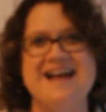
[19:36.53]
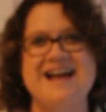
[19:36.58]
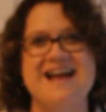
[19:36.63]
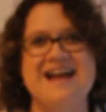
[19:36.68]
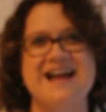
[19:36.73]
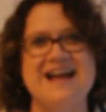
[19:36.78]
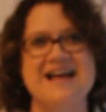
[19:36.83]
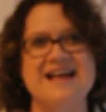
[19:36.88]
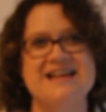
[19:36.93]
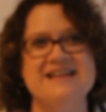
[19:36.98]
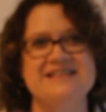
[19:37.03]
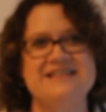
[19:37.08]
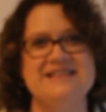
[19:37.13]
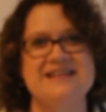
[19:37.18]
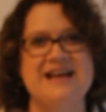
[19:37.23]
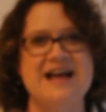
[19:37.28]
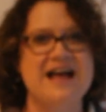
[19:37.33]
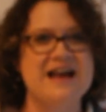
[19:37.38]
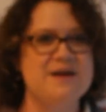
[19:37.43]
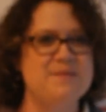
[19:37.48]
And
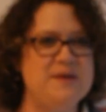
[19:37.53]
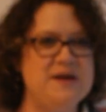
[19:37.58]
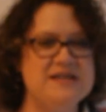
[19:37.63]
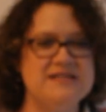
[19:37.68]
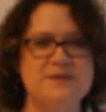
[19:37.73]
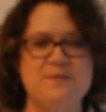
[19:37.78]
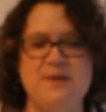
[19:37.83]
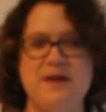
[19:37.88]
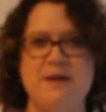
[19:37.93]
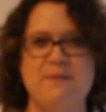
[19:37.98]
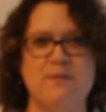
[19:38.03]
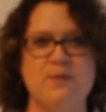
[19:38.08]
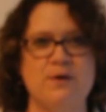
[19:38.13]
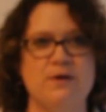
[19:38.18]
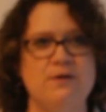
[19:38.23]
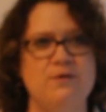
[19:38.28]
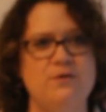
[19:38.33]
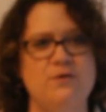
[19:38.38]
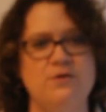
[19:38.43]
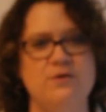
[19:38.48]
on a piece of
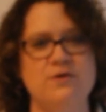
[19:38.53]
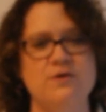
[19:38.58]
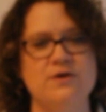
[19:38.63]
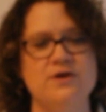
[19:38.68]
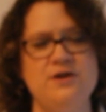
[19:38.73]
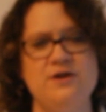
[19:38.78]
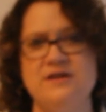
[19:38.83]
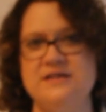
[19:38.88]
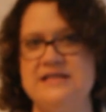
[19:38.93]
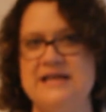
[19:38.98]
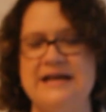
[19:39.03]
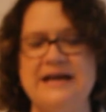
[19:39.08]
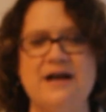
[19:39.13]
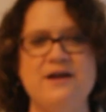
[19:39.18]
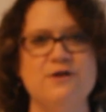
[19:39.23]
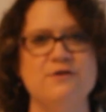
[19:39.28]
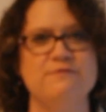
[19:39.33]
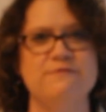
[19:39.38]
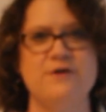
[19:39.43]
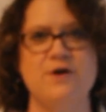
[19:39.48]
paper, or you can take
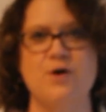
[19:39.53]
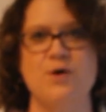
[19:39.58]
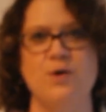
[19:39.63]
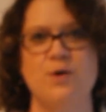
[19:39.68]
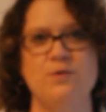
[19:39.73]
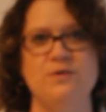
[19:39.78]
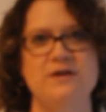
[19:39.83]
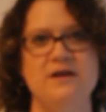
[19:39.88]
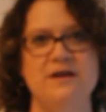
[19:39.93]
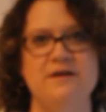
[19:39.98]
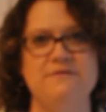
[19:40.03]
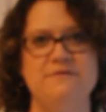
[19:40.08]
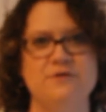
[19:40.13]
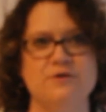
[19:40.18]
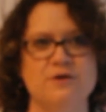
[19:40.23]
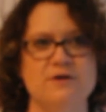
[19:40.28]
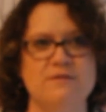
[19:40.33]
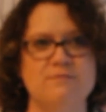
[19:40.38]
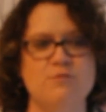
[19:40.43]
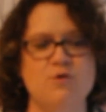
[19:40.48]
out your phone if
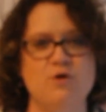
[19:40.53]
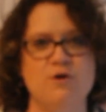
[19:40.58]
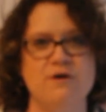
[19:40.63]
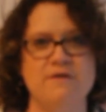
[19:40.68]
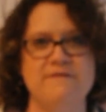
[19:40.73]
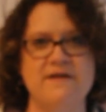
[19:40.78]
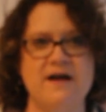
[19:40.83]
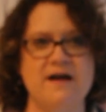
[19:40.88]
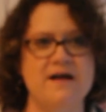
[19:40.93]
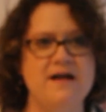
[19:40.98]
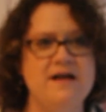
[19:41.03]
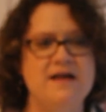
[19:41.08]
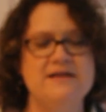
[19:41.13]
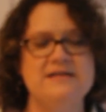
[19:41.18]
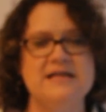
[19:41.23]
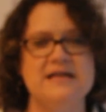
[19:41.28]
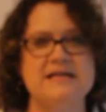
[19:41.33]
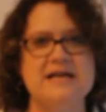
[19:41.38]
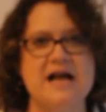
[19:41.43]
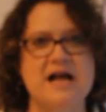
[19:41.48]
you're more of a
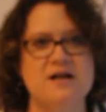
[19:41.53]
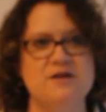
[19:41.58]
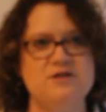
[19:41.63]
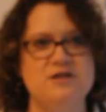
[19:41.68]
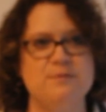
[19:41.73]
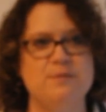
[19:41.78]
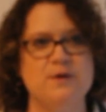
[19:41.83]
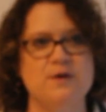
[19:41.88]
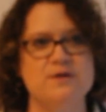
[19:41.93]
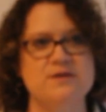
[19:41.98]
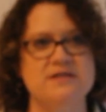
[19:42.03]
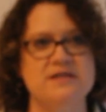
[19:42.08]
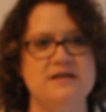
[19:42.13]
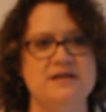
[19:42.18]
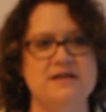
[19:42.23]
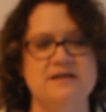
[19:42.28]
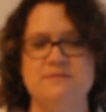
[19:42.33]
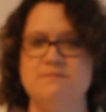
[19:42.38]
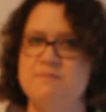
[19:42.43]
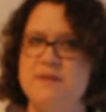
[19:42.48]
technology person
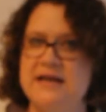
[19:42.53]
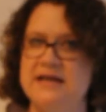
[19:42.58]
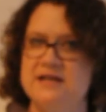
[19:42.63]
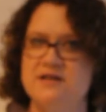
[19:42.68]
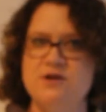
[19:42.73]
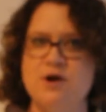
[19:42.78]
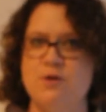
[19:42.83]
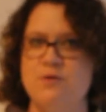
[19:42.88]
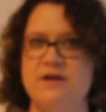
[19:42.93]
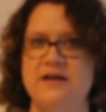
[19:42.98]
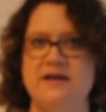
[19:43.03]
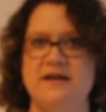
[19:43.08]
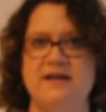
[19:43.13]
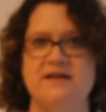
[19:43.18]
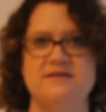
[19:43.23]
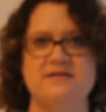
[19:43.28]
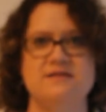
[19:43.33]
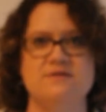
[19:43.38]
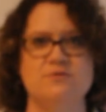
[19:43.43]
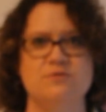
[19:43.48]
and make a note in
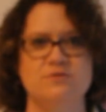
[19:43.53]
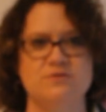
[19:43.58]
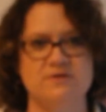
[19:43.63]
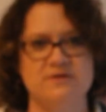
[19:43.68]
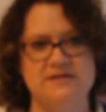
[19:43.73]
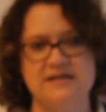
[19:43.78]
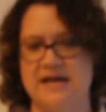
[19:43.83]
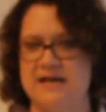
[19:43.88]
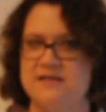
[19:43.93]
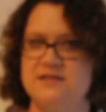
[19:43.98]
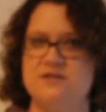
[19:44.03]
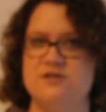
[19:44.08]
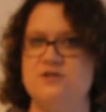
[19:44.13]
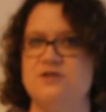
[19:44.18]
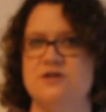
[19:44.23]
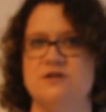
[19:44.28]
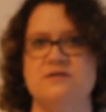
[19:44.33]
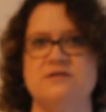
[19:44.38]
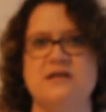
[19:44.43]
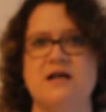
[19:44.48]
it, or text it
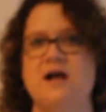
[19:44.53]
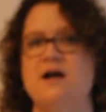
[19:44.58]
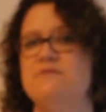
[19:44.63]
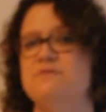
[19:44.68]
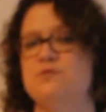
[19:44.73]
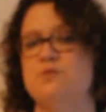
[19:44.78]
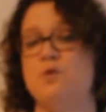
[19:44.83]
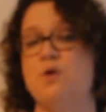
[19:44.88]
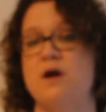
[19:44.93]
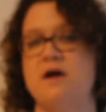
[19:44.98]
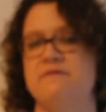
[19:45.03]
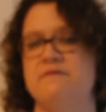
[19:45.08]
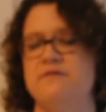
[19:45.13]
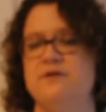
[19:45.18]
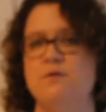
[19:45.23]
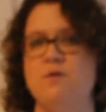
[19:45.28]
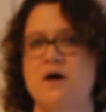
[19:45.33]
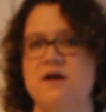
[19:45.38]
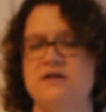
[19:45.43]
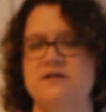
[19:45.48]
to yourself, or whatever
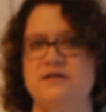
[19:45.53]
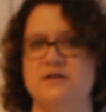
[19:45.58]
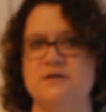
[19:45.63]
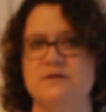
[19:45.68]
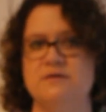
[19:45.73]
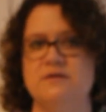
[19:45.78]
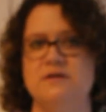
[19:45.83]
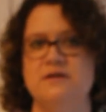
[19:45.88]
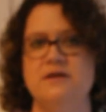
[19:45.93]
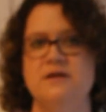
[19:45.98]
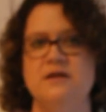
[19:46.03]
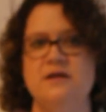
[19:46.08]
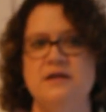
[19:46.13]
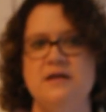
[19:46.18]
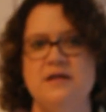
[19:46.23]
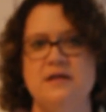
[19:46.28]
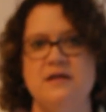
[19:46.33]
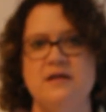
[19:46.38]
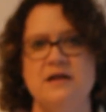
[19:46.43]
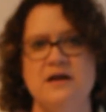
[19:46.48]
you want to do.
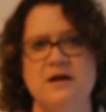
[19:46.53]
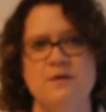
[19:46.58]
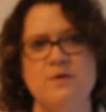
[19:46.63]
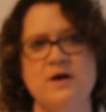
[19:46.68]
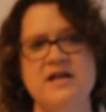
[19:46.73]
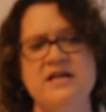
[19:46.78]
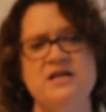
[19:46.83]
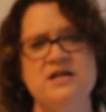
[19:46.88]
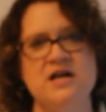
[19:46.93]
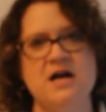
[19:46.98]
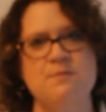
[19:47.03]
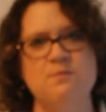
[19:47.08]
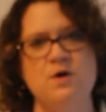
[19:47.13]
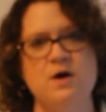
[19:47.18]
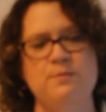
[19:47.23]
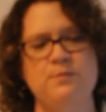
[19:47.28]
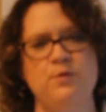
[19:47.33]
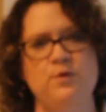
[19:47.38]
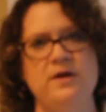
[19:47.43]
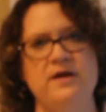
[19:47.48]
And I want you to come
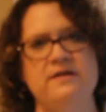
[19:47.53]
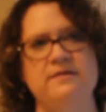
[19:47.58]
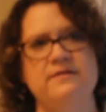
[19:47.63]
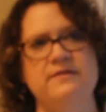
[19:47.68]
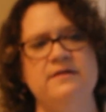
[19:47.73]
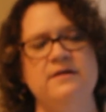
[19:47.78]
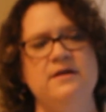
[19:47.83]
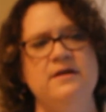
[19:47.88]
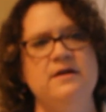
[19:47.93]
up with